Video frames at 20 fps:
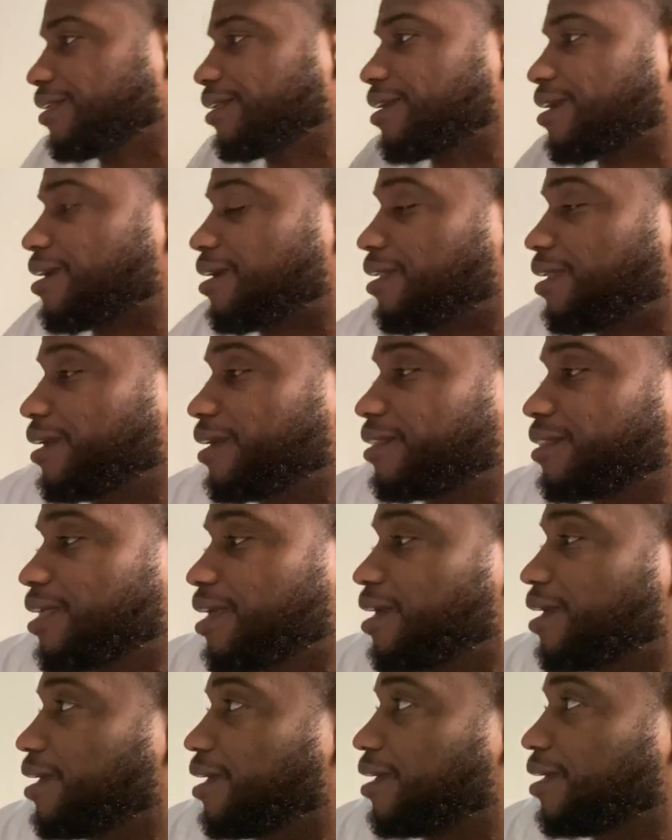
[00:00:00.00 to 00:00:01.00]
I like
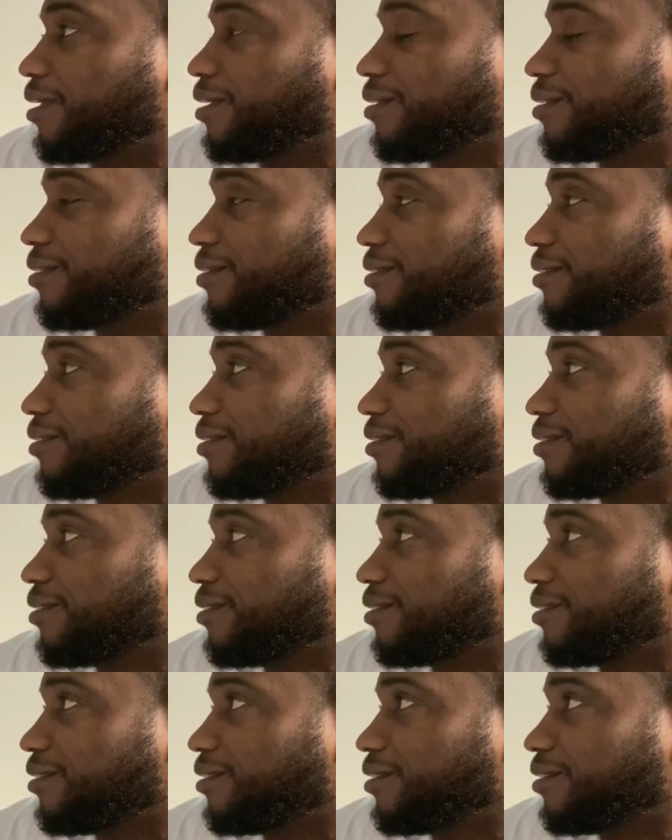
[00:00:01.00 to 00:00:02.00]
that.
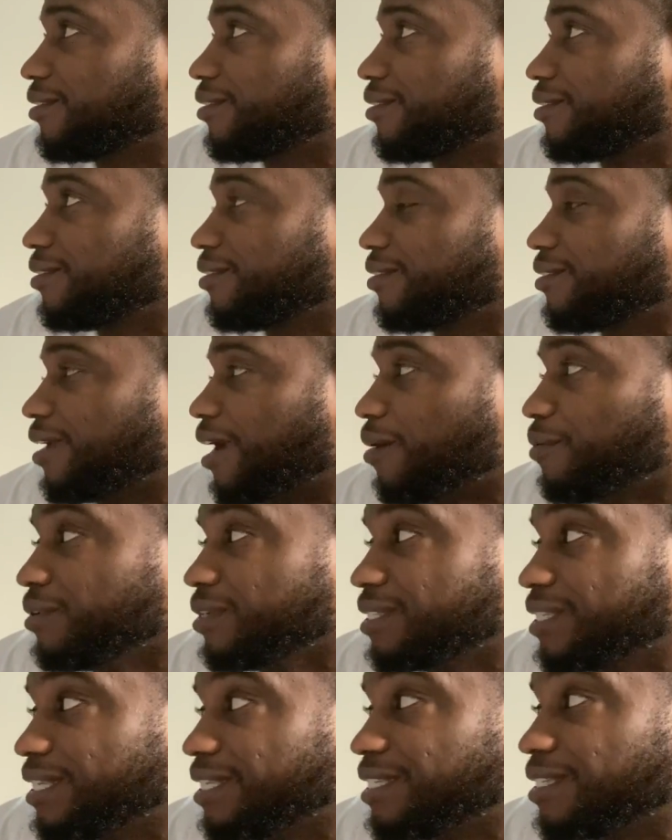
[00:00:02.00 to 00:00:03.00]
I want to
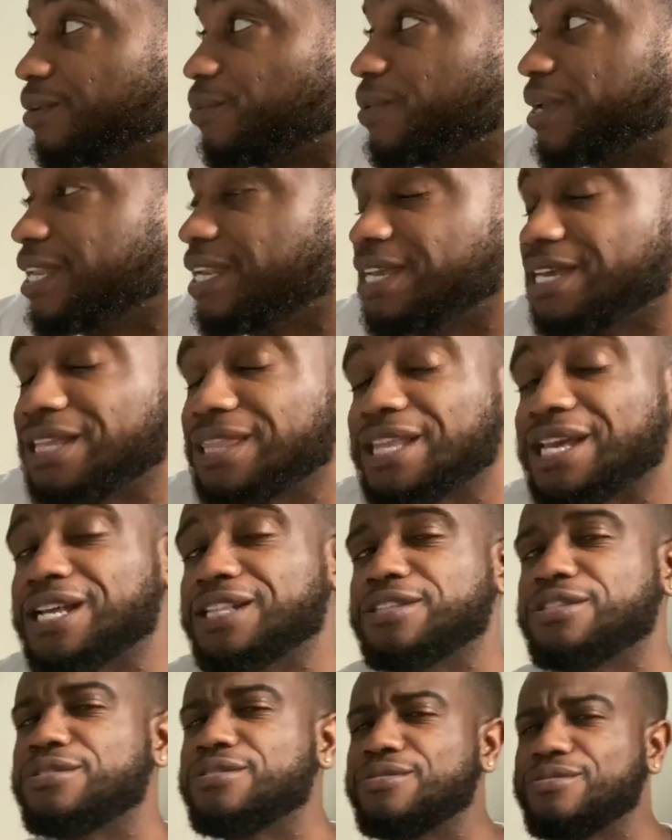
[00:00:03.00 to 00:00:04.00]
see Saweetie in that
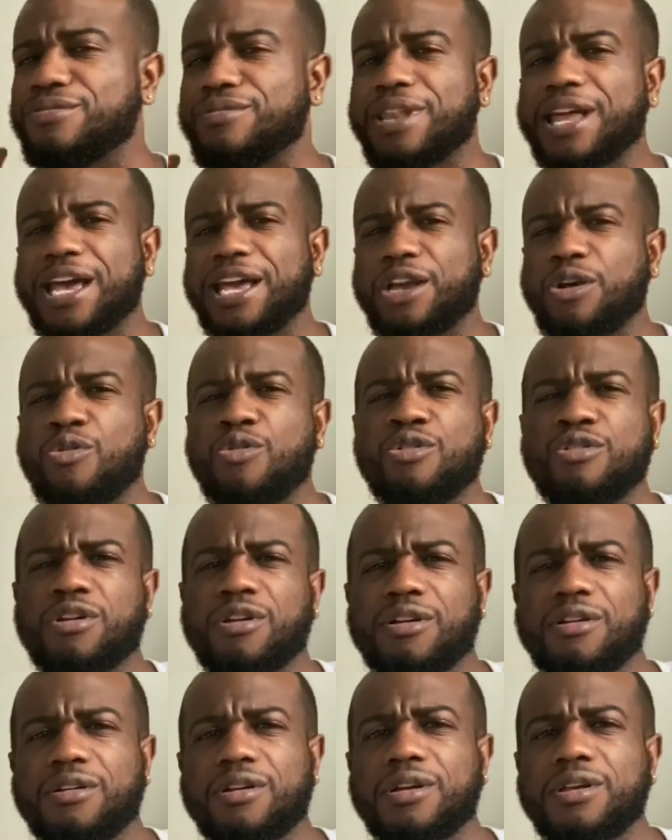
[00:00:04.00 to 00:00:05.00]
too. Like,
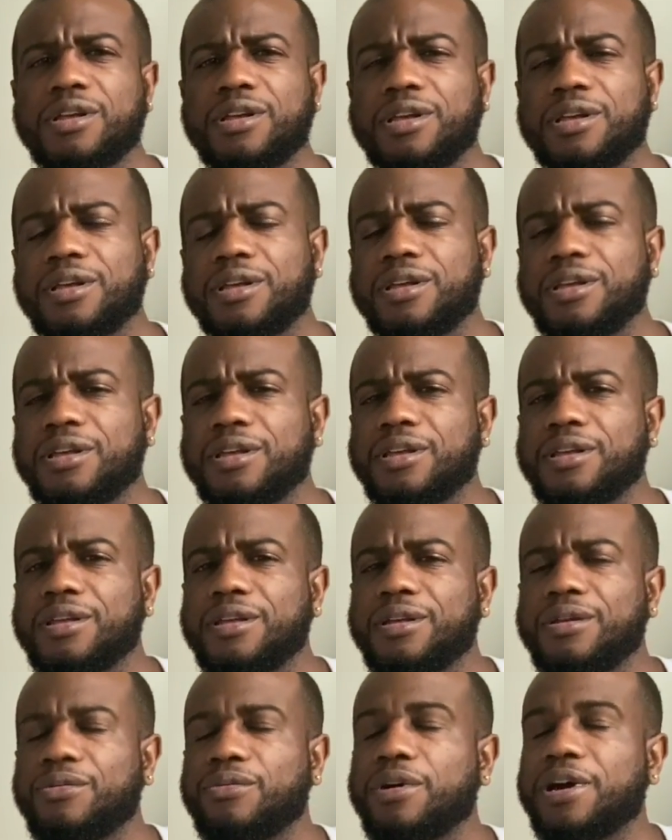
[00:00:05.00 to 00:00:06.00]
or,
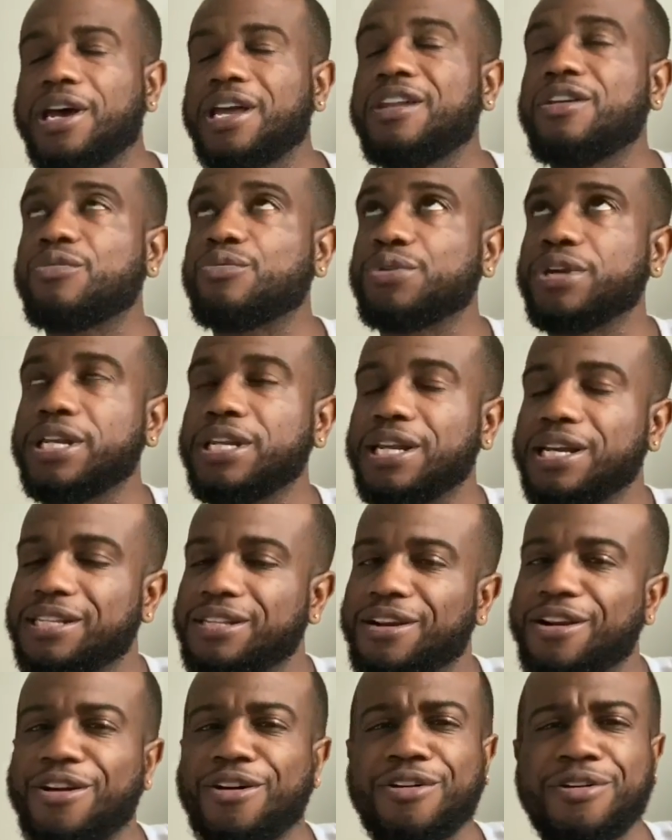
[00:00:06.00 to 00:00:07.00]
well, I know Ree does
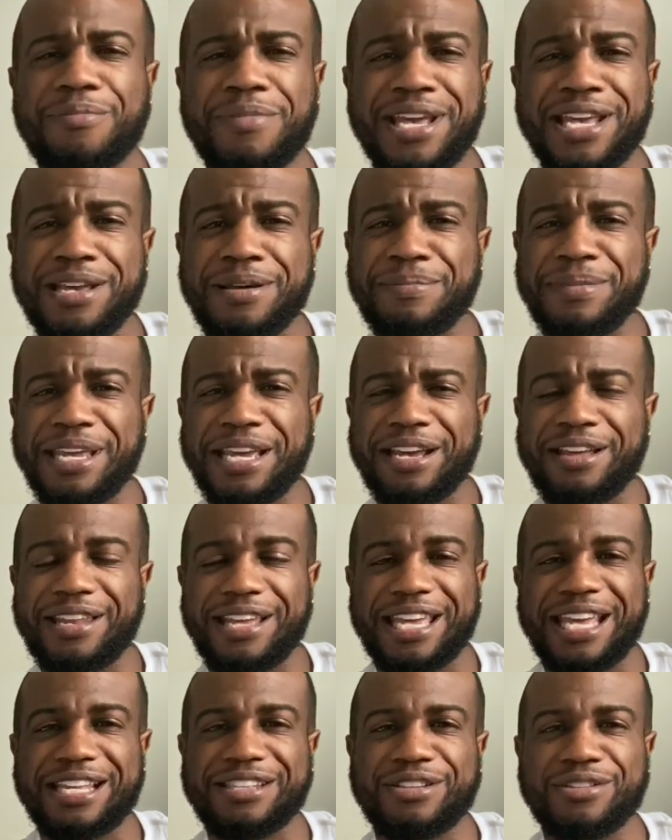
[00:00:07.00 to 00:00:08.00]
her own makeup now, like
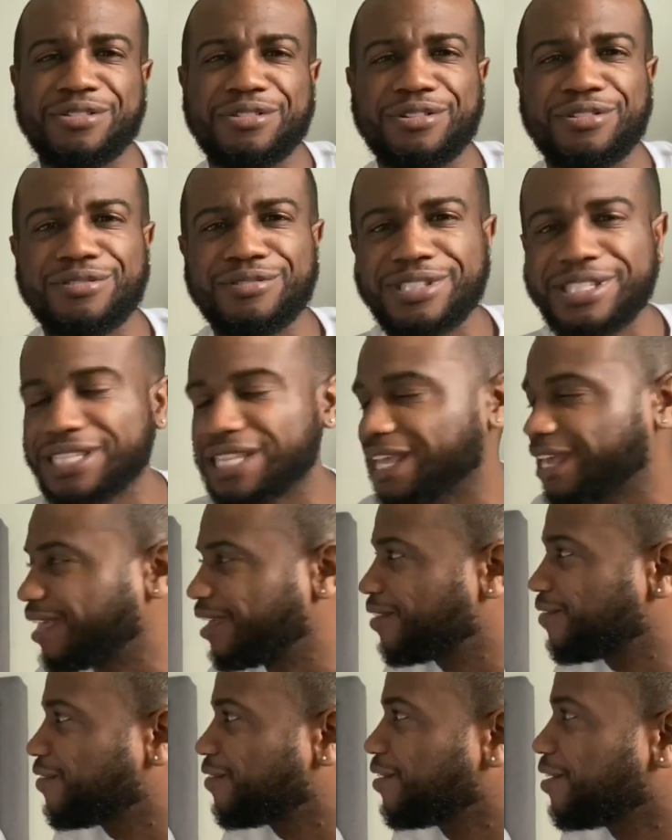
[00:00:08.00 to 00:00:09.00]
has her own
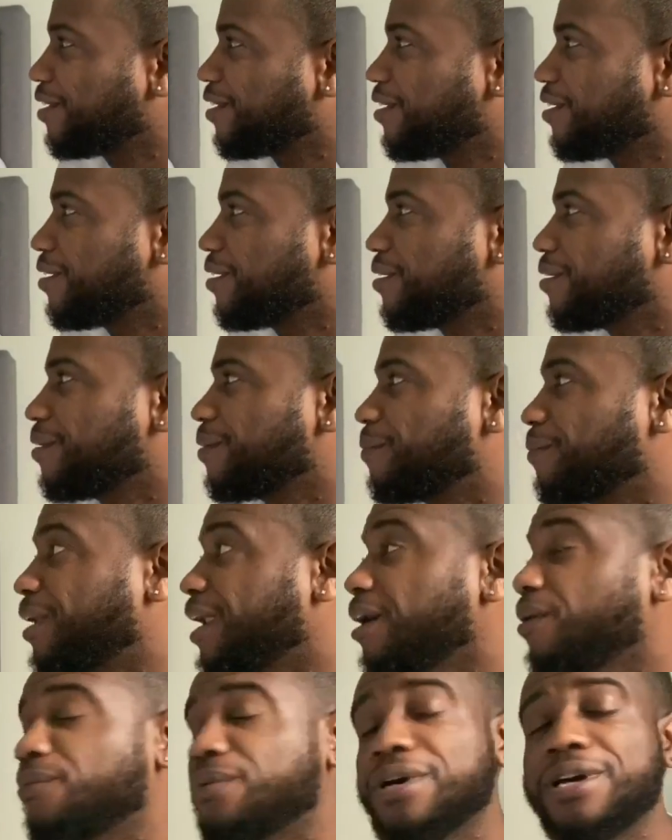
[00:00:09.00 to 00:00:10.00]
stuff. But
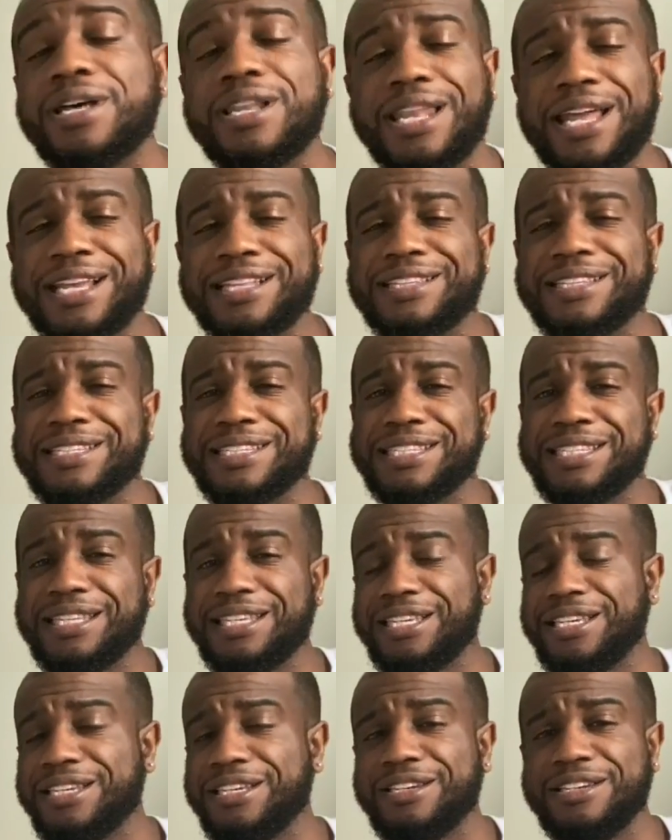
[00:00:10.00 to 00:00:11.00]
I would like to
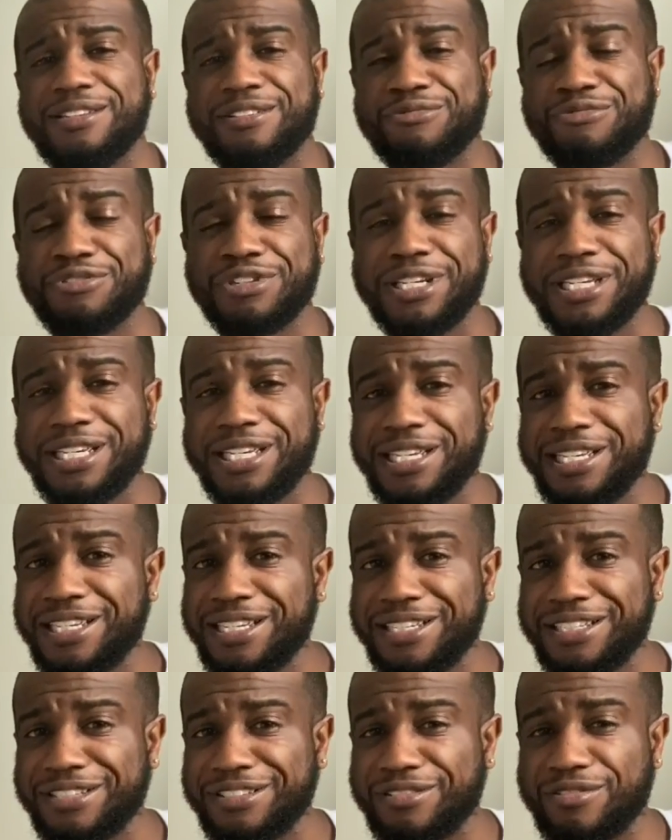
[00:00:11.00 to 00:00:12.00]
see Ree
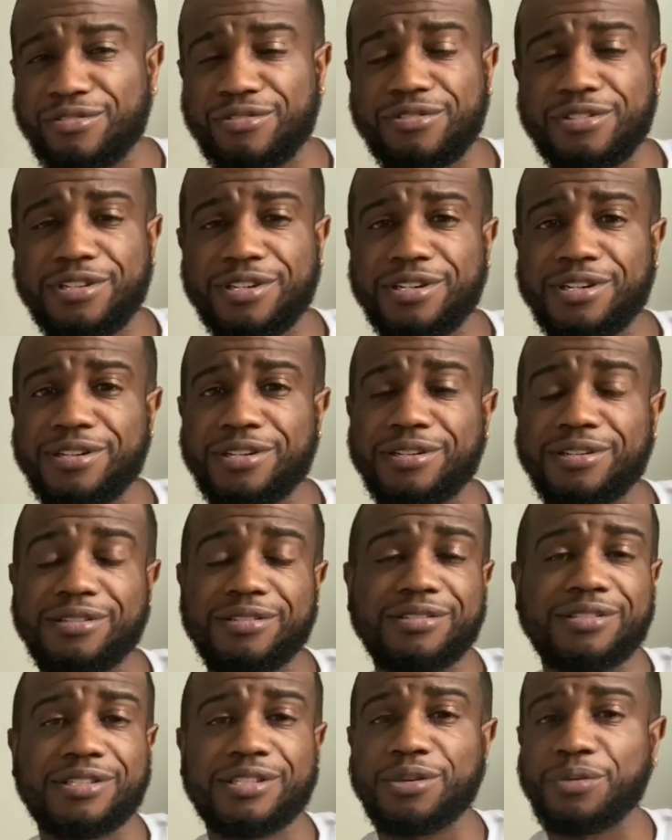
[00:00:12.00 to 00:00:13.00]
or
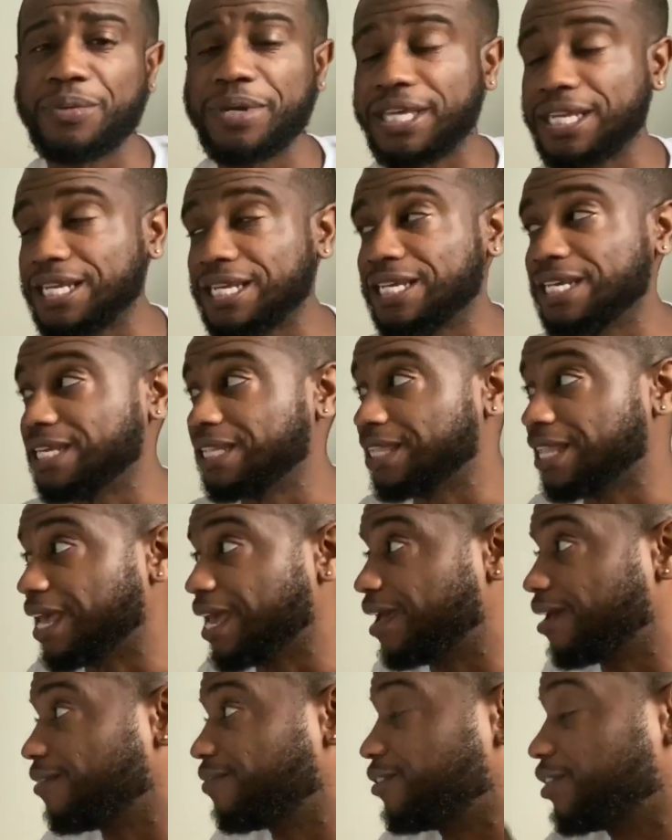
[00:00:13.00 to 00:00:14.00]
Saweetie in
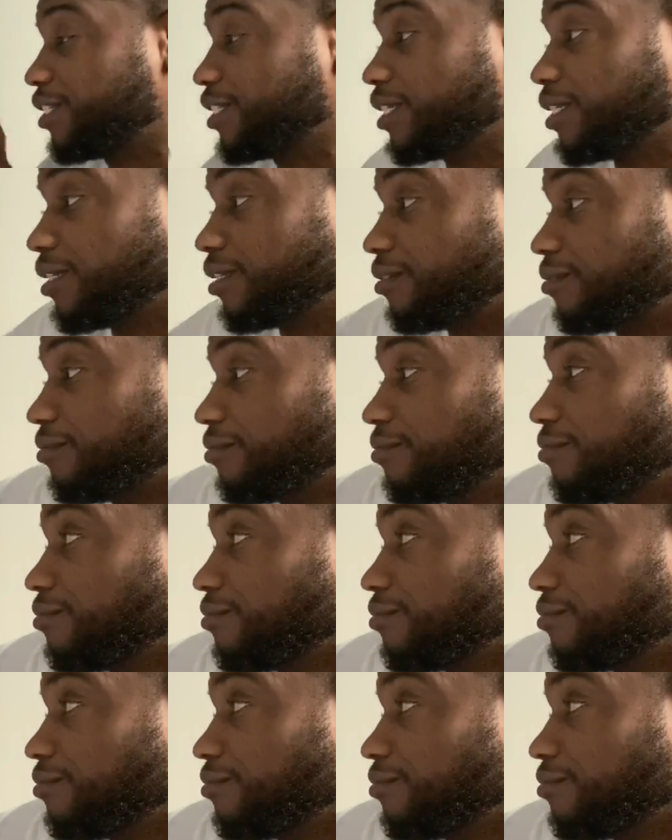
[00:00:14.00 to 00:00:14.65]
that for sure.